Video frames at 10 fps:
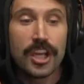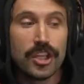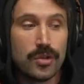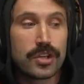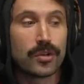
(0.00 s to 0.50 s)

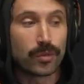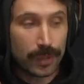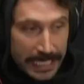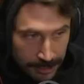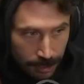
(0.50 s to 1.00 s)
You can
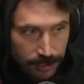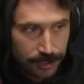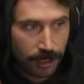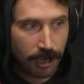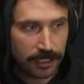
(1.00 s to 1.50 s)
restart
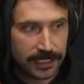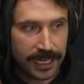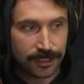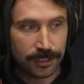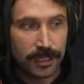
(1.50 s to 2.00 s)
your
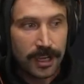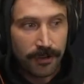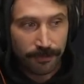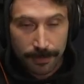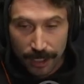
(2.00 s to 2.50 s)
architecture
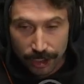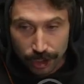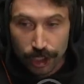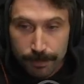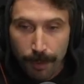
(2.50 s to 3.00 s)
from a
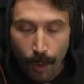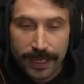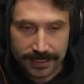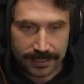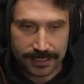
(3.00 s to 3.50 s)
good
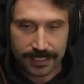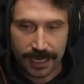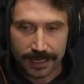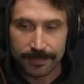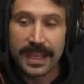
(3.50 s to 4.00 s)
point this
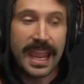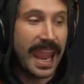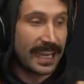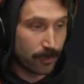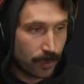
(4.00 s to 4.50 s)
time,
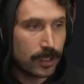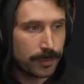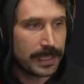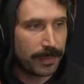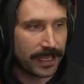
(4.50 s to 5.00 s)
and it will
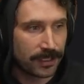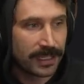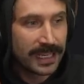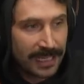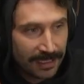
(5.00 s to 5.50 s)
be better.